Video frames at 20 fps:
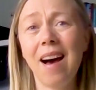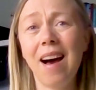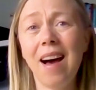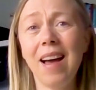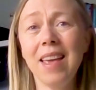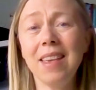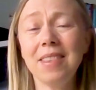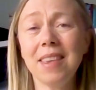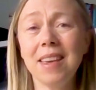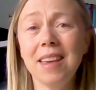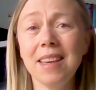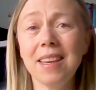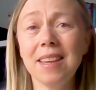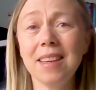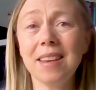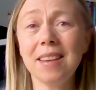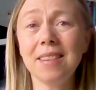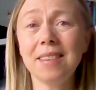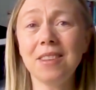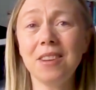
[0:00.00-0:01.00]
I think
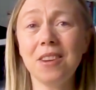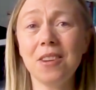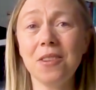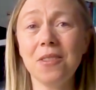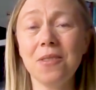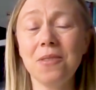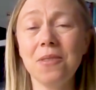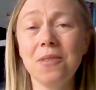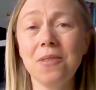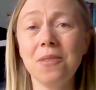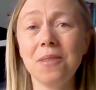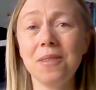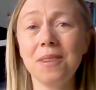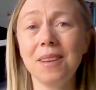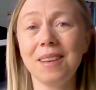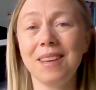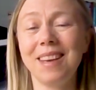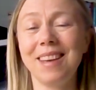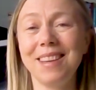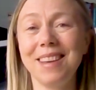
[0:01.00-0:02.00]

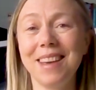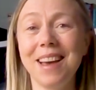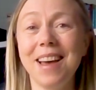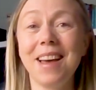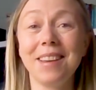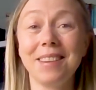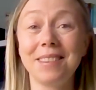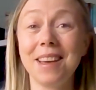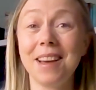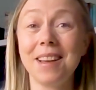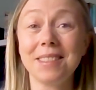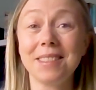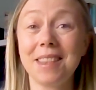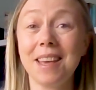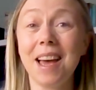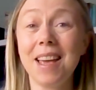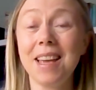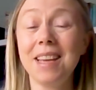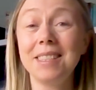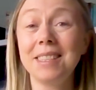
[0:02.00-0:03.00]

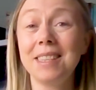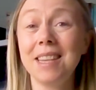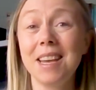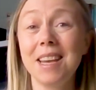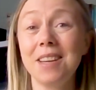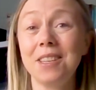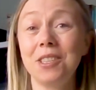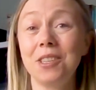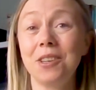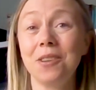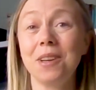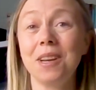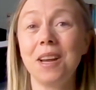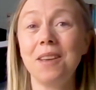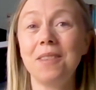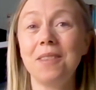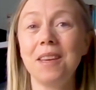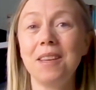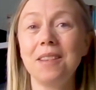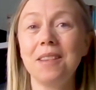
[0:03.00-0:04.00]
that is the issue. And
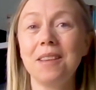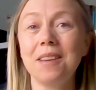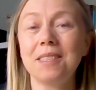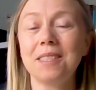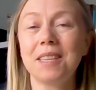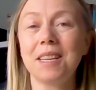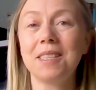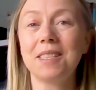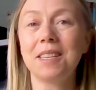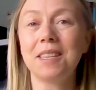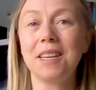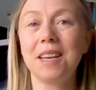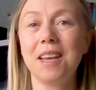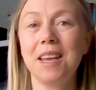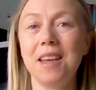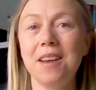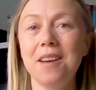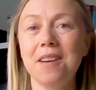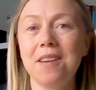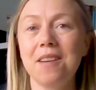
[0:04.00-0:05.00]
I think that sitting
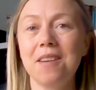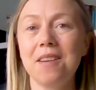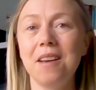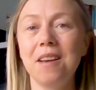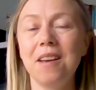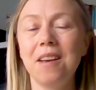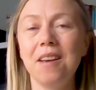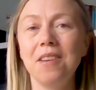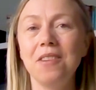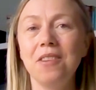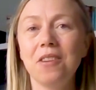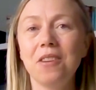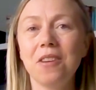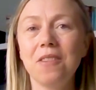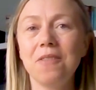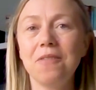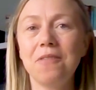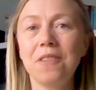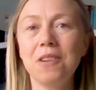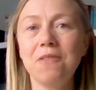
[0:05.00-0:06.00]
here, you
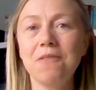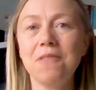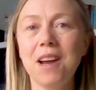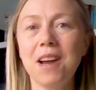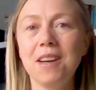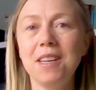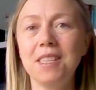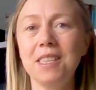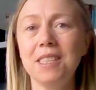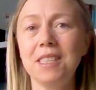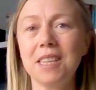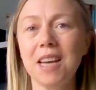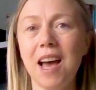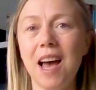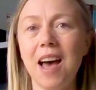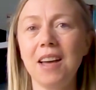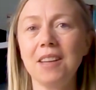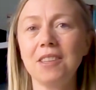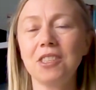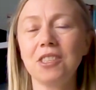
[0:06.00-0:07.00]
can feel very
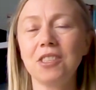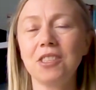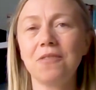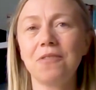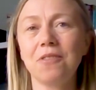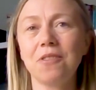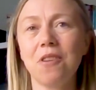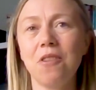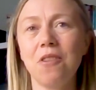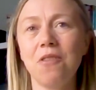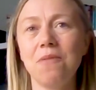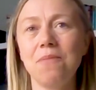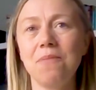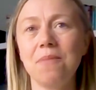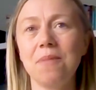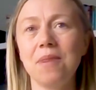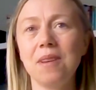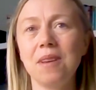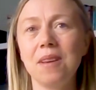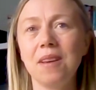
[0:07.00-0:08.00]
detached
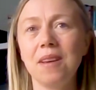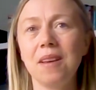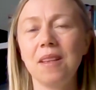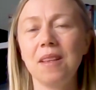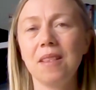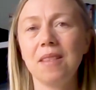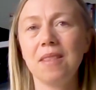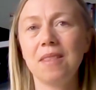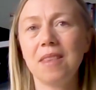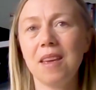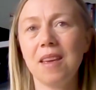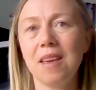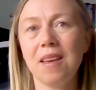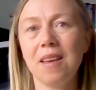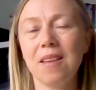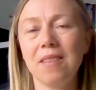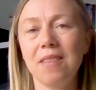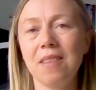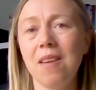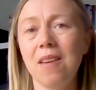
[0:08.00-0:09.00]
from
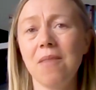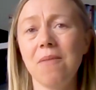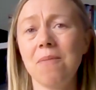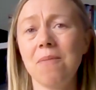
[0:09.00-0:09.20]
the